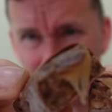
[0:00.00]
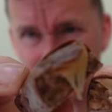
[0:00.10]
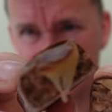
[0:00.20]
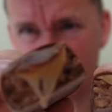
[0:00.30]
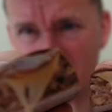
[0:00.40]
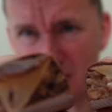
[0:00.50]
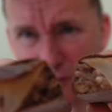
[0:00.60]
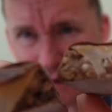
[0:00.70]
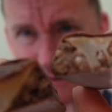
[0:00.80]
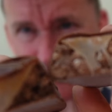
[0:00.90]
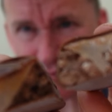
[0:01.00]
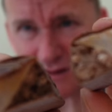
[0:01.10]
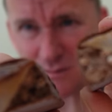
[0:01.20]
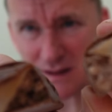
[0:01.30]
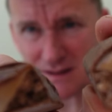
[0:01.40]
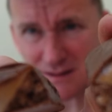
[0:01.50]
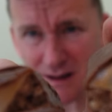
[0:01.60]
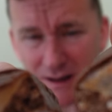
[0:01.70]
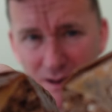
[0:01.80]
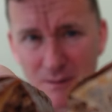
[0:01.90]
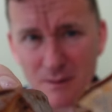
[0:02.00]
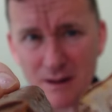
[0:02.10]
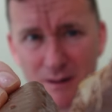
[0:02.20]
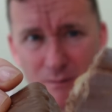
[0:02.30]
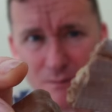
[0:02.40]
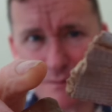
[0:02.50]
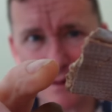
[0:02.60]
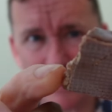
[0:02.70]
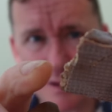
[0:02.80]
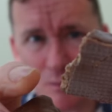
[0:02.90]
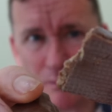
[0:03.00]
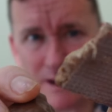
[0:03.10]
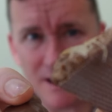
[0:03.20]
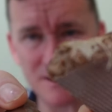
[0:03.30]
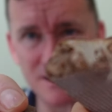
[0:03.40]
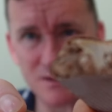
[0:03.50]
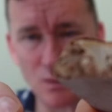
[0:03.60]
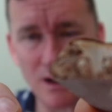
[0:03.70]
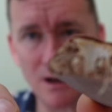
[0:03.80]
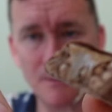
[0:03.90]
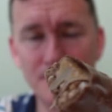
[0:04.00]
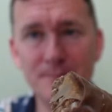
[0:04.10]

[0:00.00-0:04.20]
Yeah, it's a very Rice Krispie style base as well.